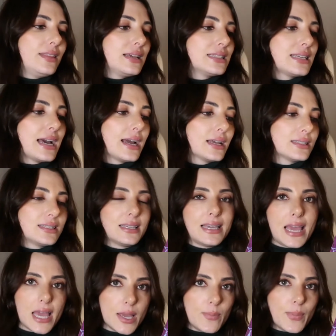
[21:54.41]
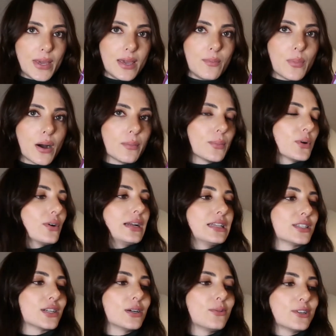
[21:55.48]
this has the KP Bump
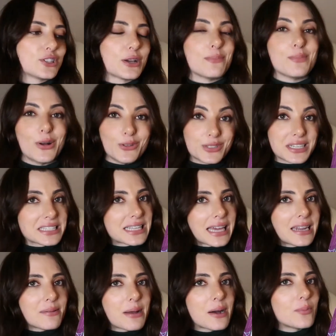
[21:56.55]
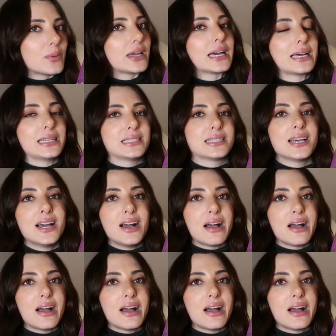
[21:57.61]
Eraser, which I'm most excited about because